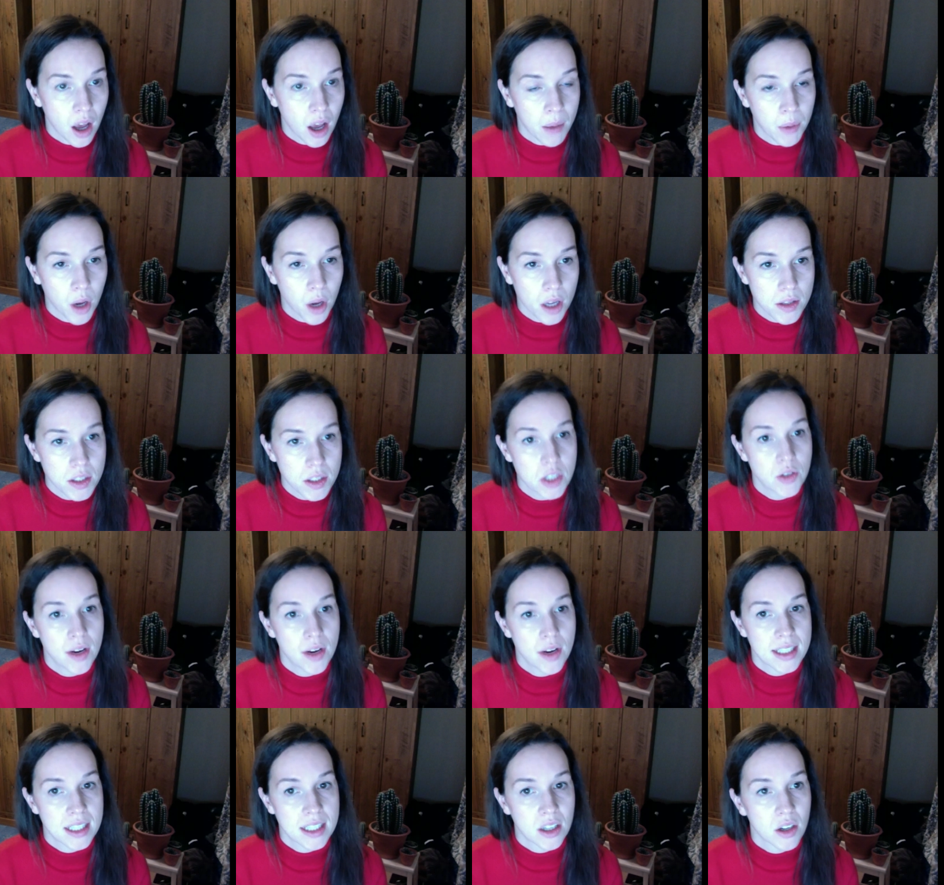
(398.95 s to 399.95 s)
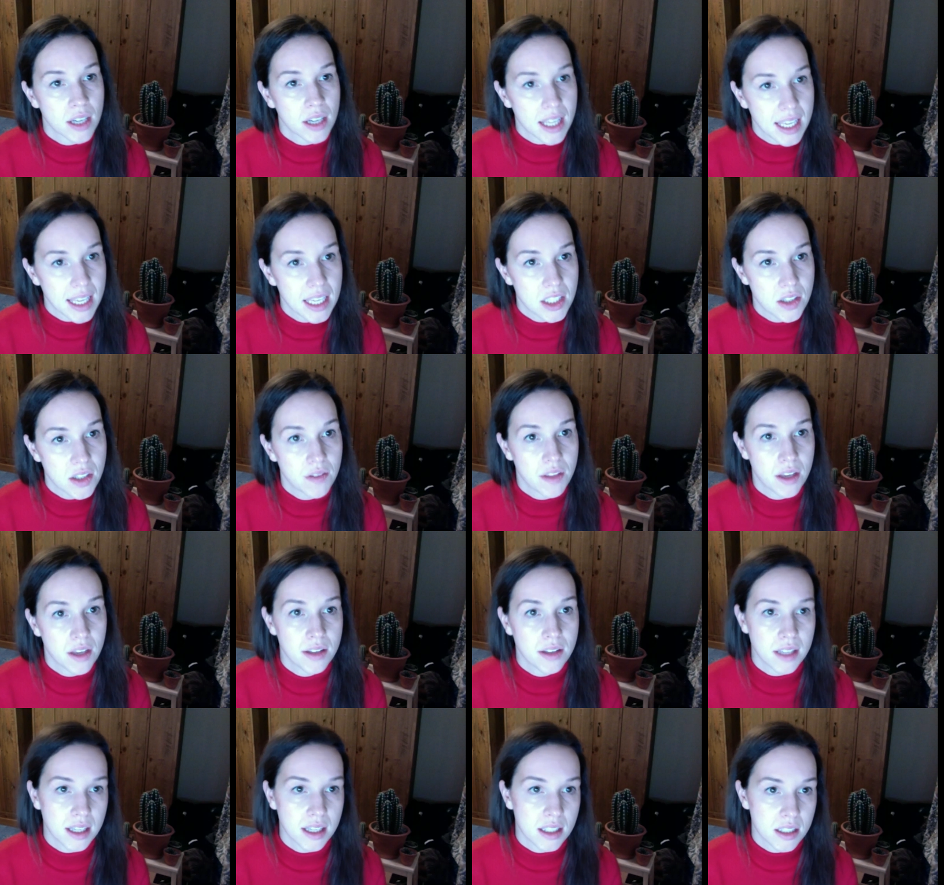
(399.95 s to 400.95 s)
concentrating on each of those
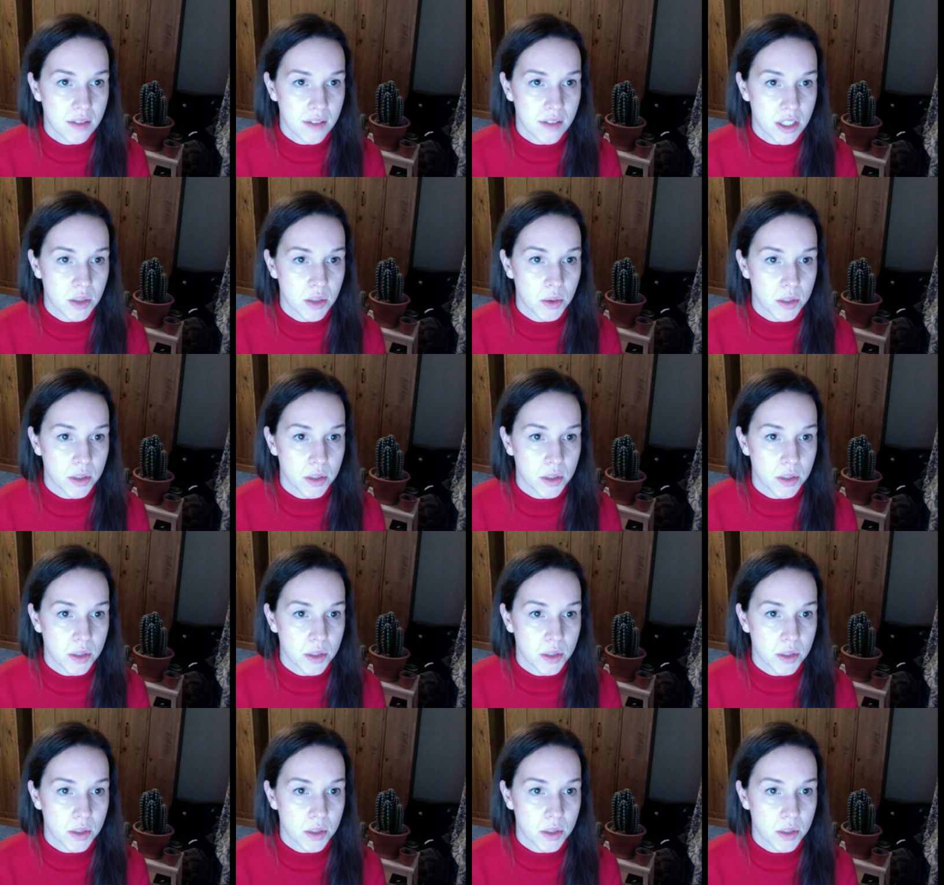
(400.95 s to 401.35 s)
individual